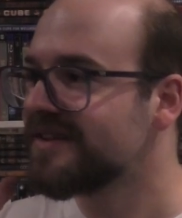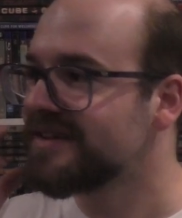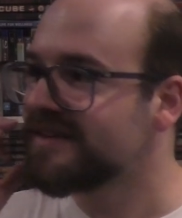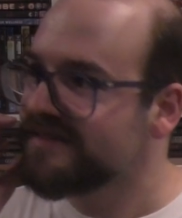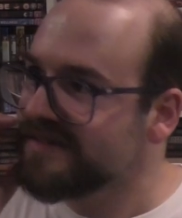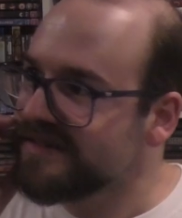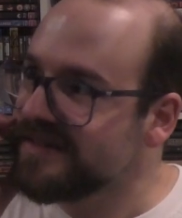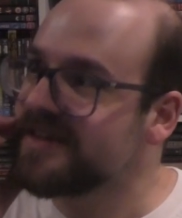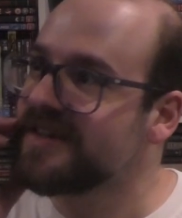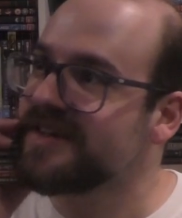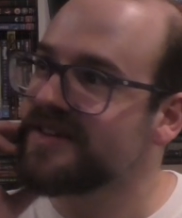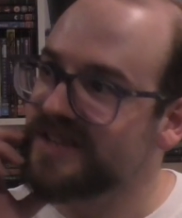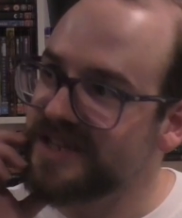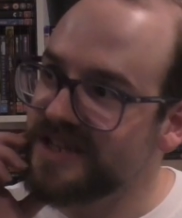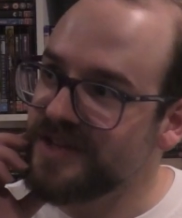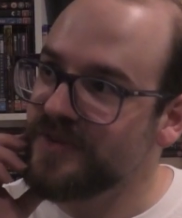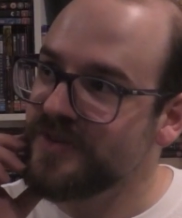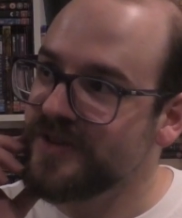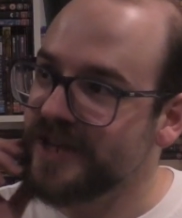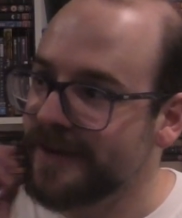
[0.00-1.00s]
oh, okay, so
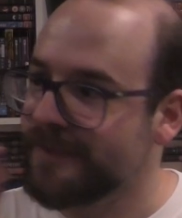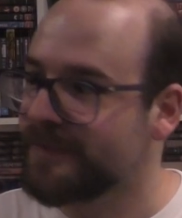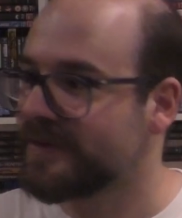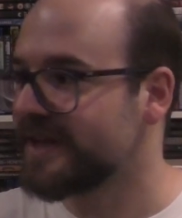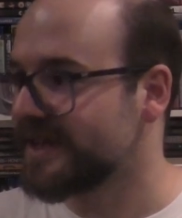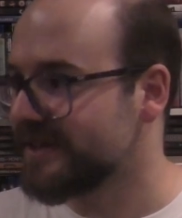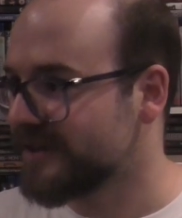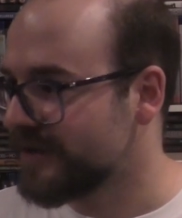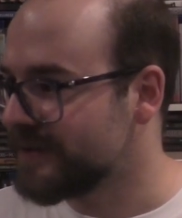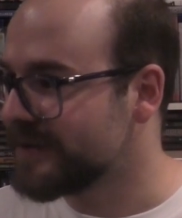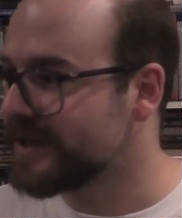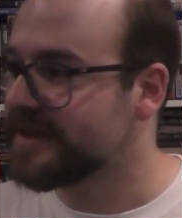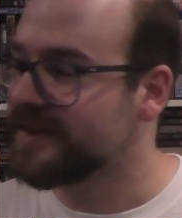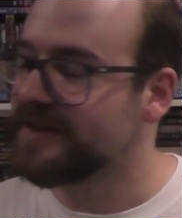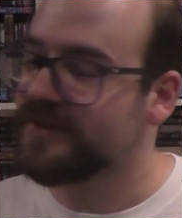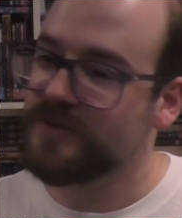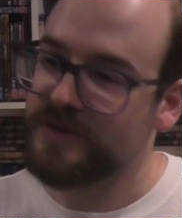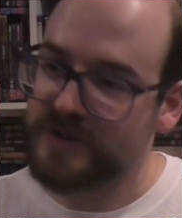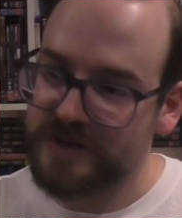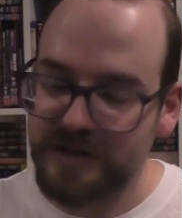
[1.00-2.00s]
that's what's happening, that's coming out
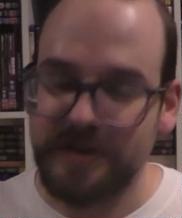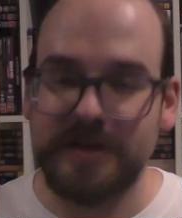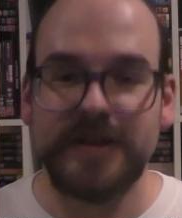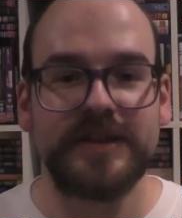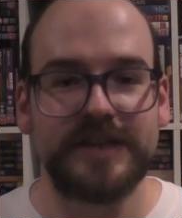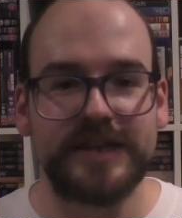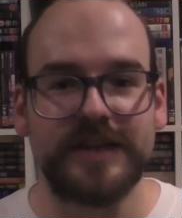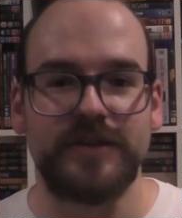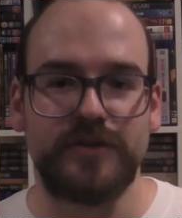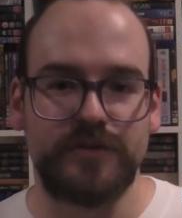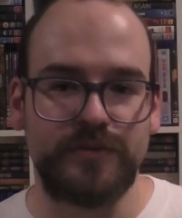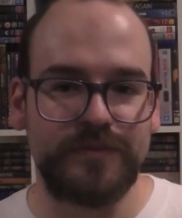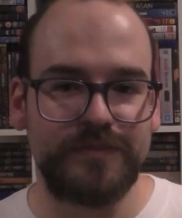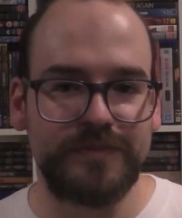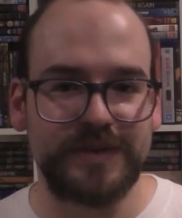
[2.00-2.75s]
this week, okay, you know.